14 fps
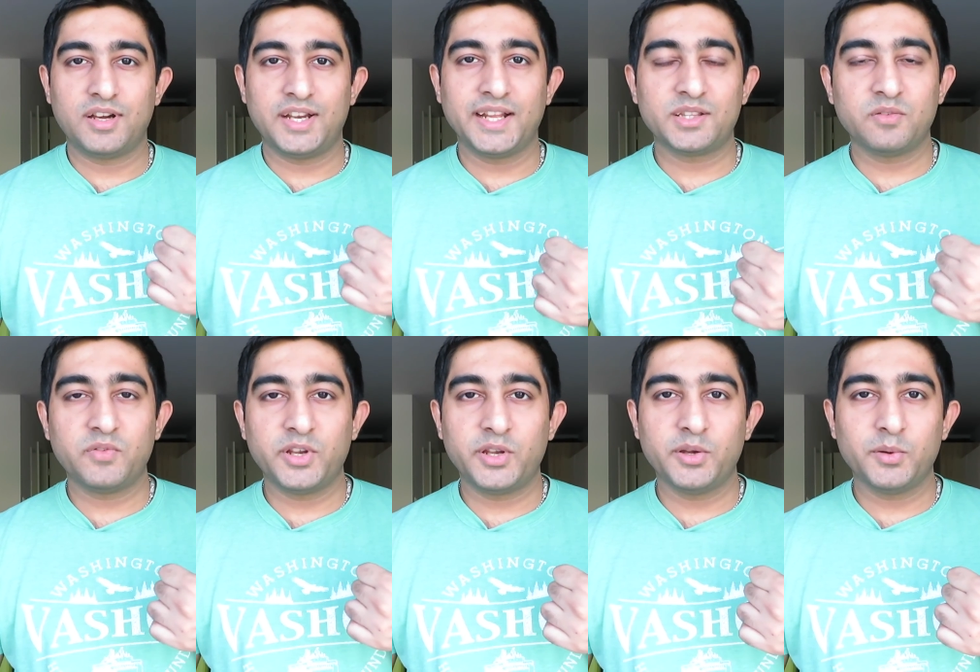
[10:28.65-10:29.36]
like the
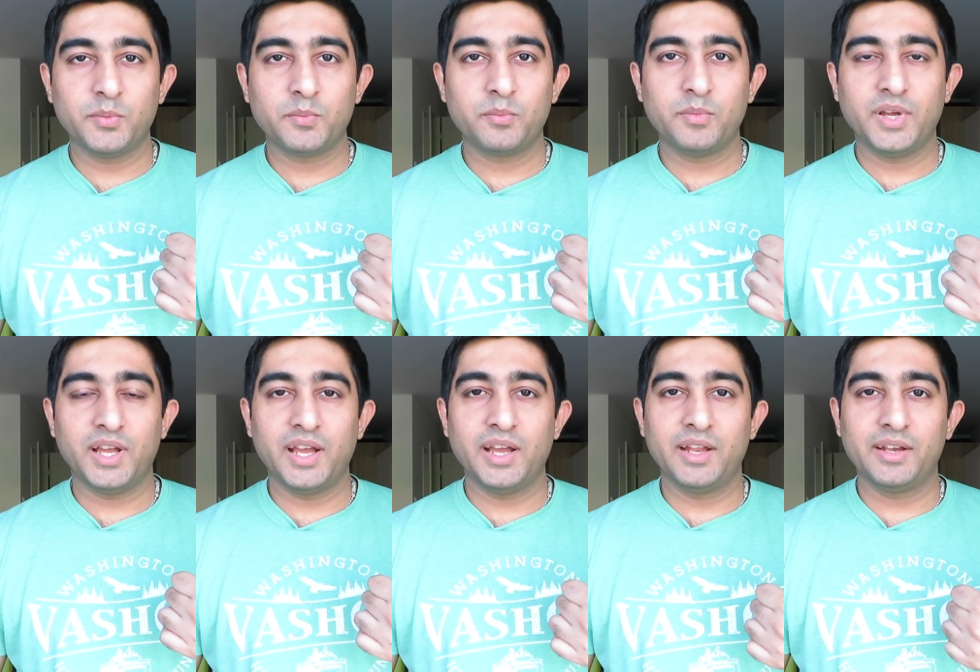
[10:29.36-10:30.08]
video
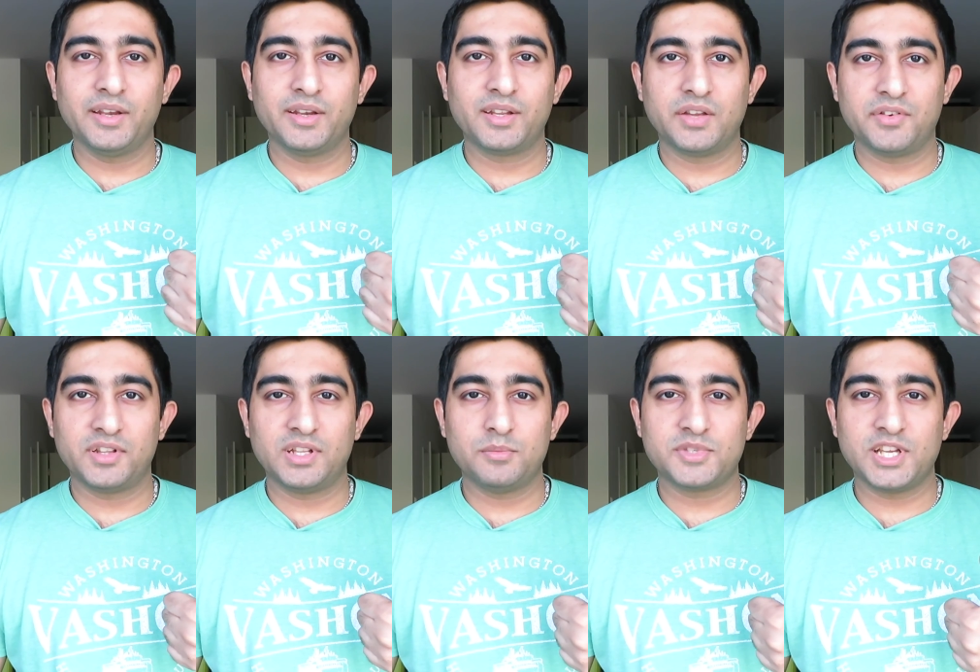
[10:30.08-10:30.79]
and give
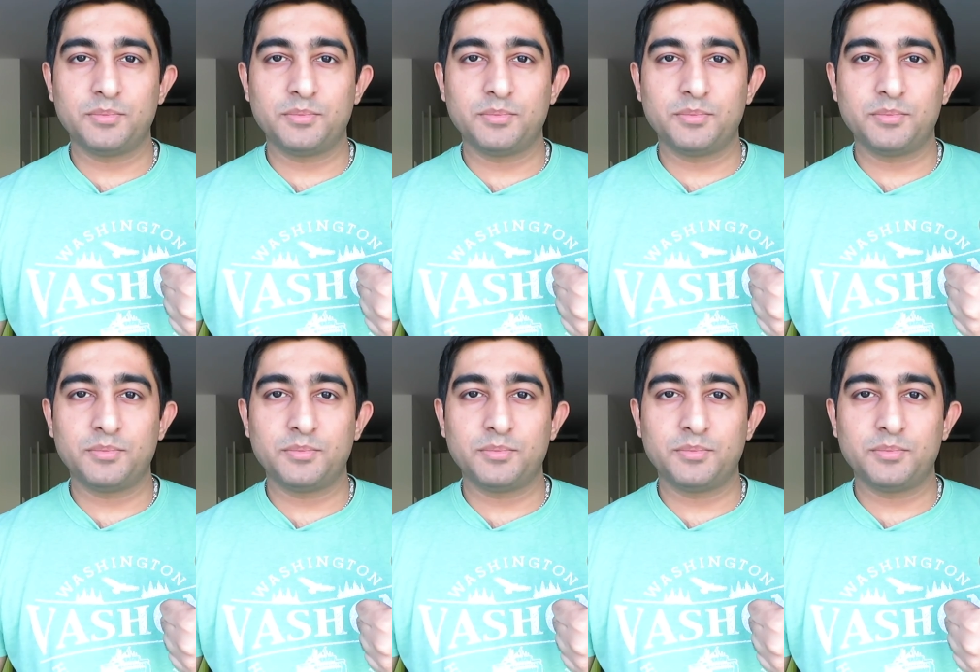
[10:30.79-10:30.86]
it a thumbs